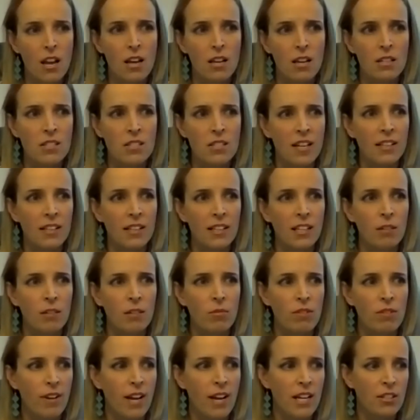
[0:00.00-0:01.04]
suddenly
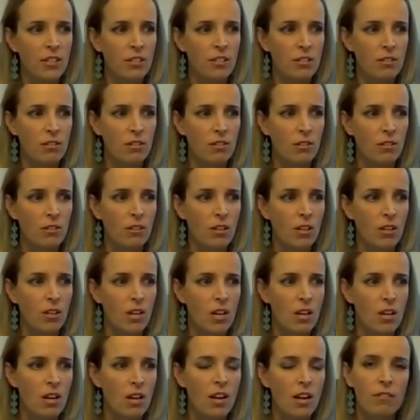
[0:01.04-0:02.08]
we've had to
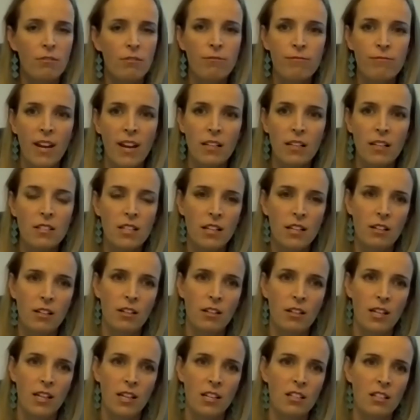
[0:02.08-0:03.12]
kind of face
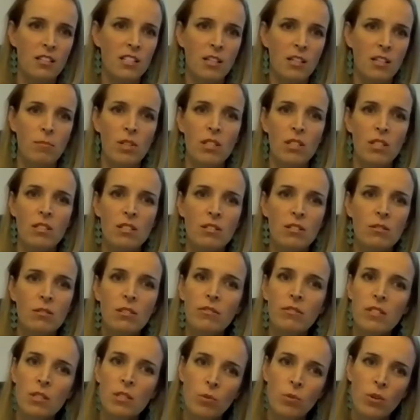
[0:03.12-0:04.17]
our inner demons and in all
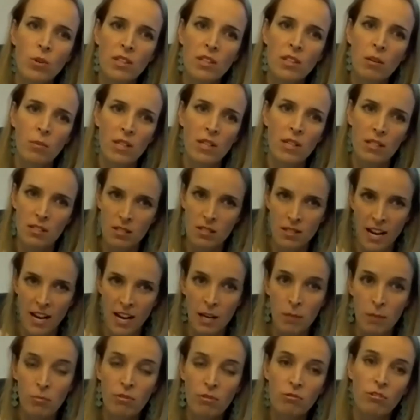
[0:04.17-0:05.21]
of this world that we
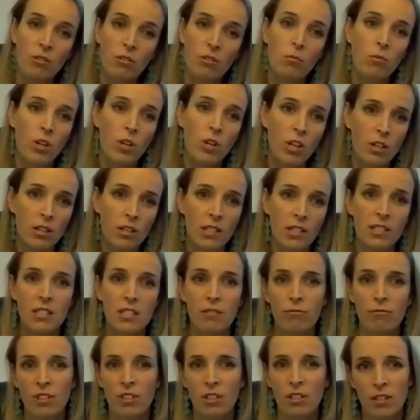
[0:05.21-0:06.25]
escape through work and
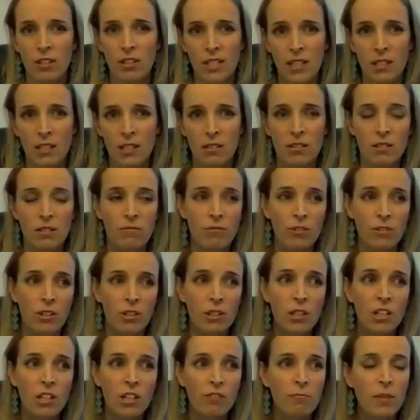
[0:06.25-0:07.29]
different things. And for a
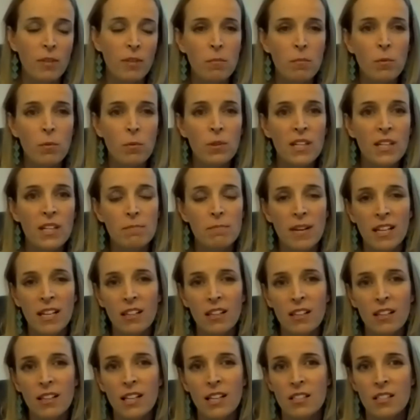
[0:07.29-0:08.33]
lot of people, that's
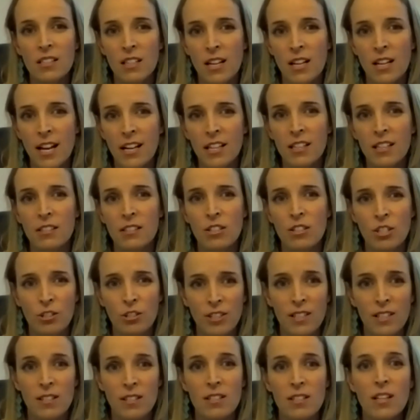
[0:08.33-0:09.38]
making anxiety and
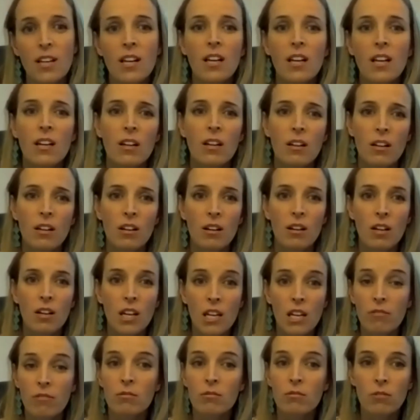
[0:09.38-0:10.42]
stress
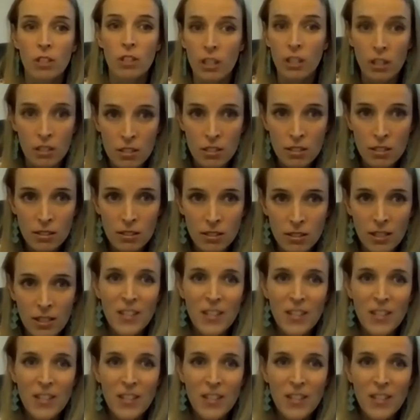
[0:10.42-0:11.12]
even worse.